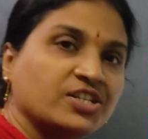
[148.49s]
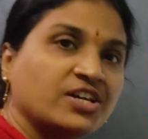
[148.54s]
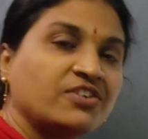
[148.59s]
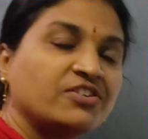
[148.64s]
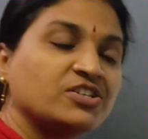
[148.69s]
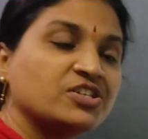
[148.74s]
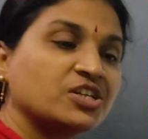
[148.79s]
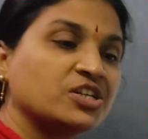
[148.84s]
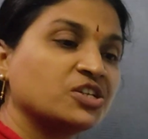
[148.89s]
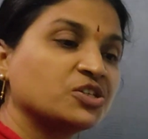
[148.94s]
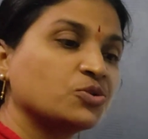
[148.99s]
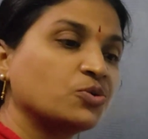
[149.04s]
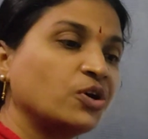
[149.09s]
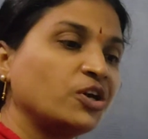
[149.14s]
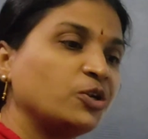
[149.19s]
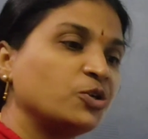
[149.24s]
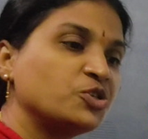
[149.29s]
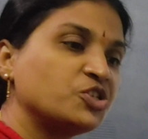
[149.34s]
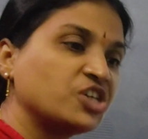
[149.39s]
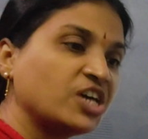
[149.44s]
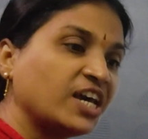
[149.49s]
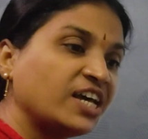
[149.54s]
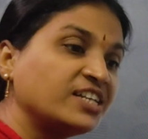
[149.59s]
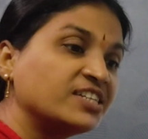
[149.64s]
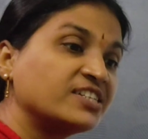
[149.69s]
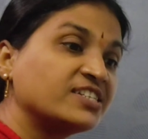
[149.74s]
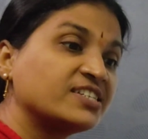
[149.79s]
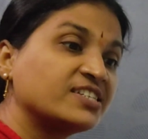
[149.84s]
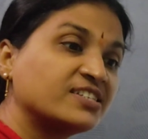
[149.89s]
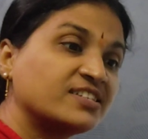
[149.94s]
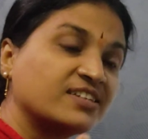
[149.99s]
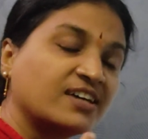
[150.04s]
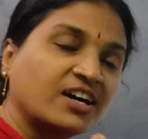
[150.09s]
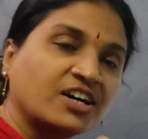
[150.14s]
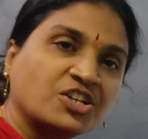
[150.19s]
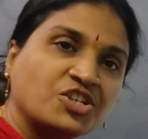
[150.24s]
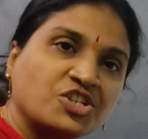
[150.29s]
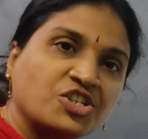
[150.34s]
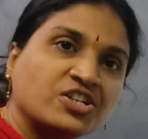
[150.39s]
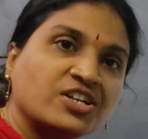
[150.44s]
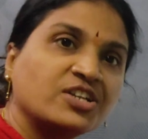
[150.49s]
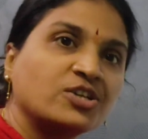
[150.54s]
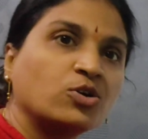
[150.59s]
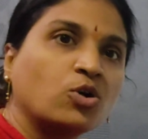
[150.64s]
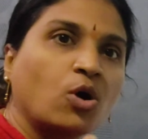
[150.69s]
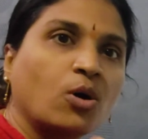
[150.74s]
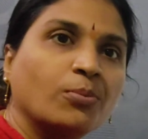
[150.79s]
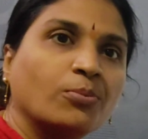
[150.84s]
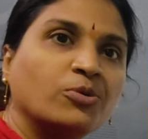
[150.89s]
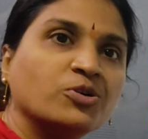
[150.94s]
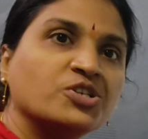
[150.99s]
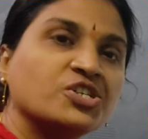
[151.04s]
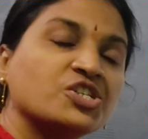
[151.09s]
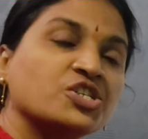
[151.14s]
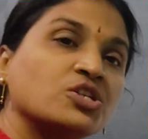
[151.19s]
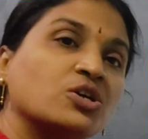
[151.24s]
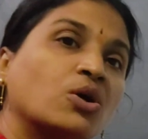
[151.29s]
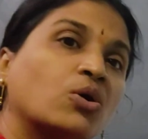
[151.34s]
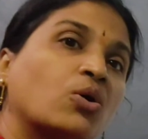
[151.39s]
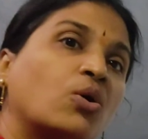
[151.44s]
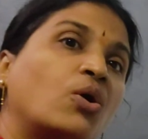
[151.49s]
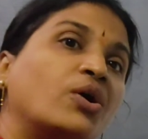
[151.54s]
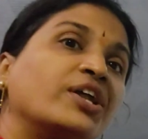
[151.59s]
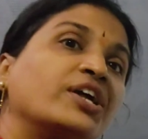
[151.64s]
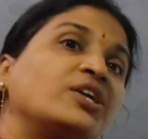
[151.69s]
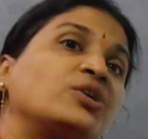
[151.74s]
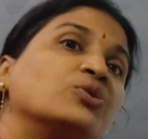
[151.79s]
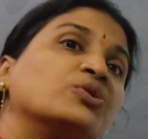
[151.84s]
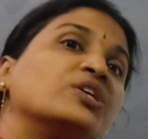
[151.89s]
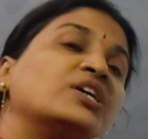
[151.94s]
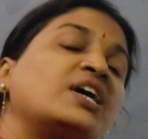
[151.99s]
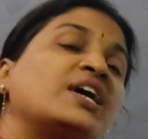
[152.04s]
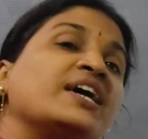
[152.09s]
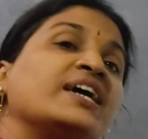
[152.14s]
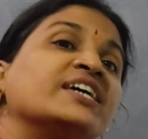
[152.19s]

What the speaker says: It is going to change its structure and composition according to the